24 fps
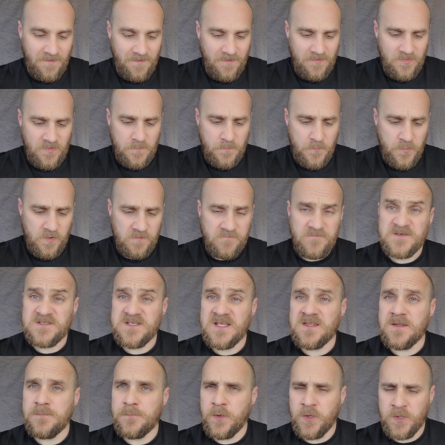the proof is
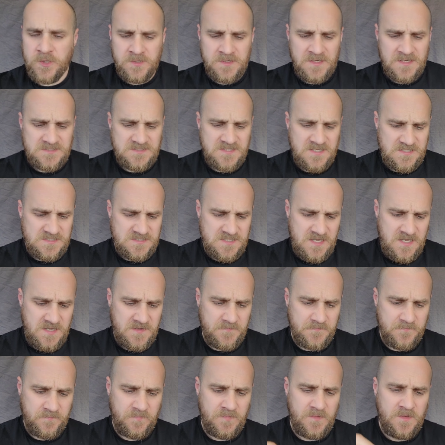in the pudding, as they say.
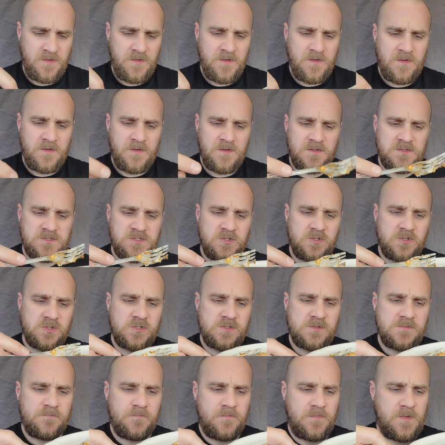So
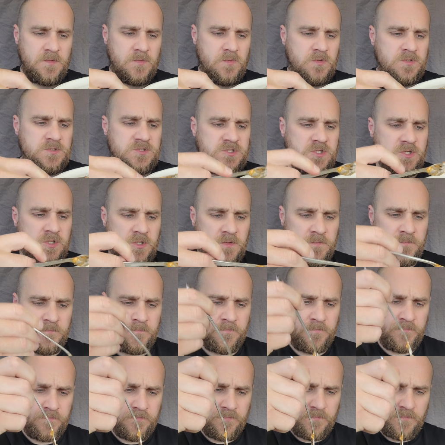I'm going to
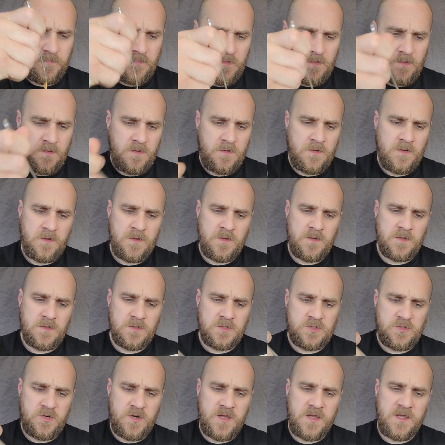
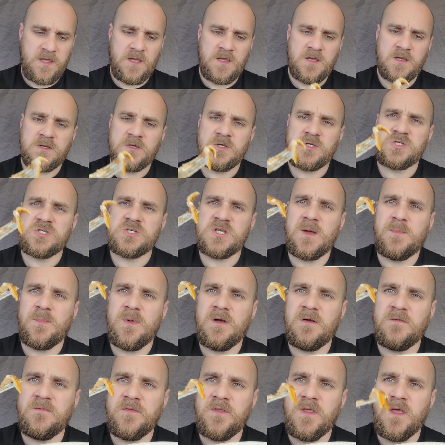try some
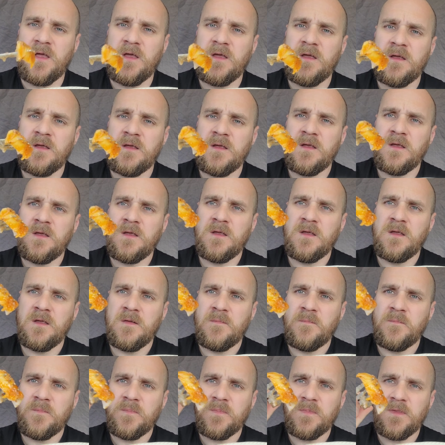of the
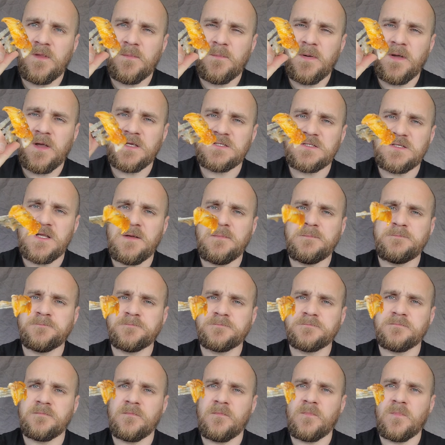pasta
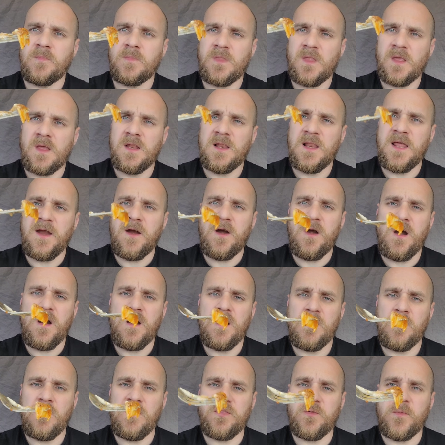layer
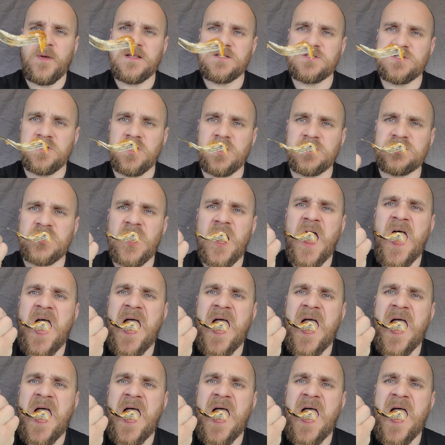with the white sauce.